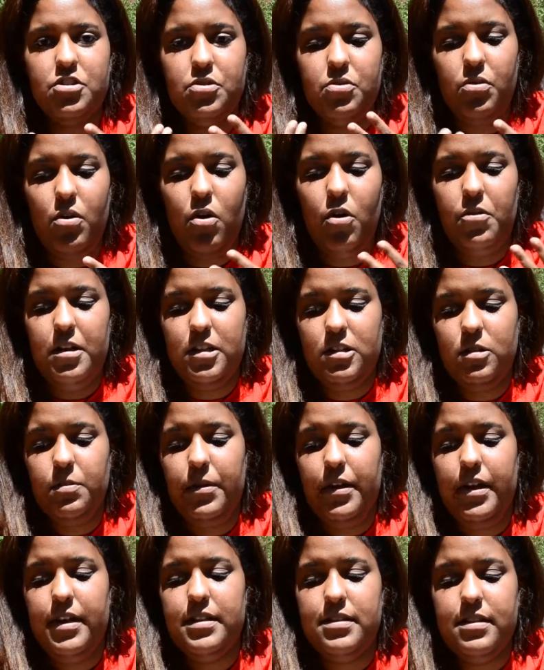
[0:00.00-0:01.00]
who go through
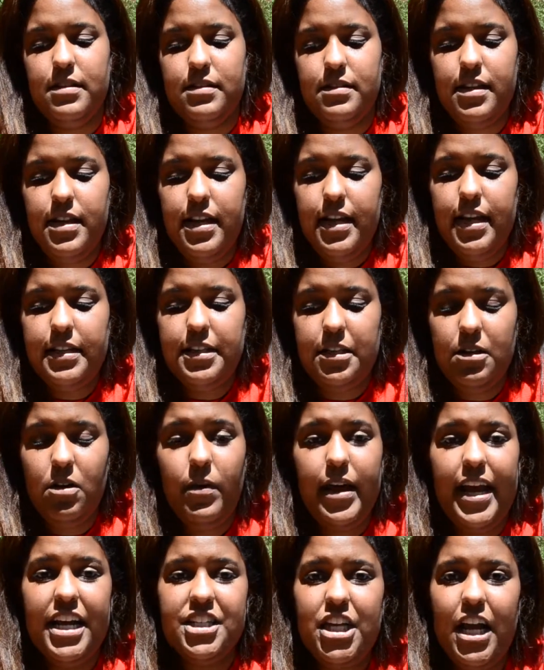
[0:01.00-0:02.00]
experiences, deal
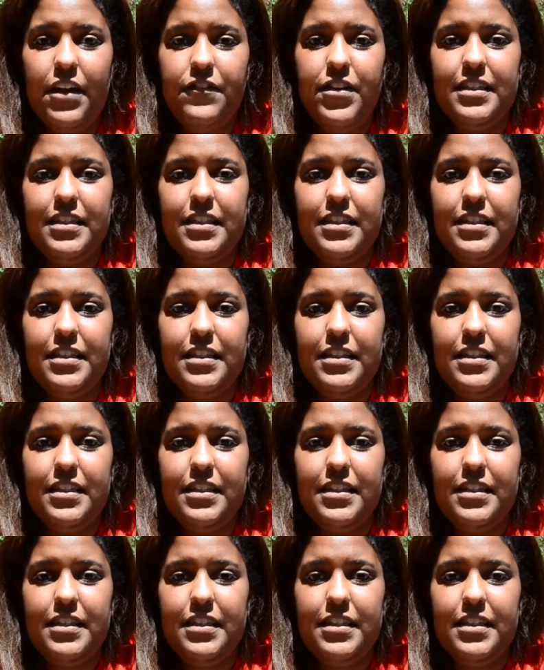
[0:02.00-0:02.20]
with HIV.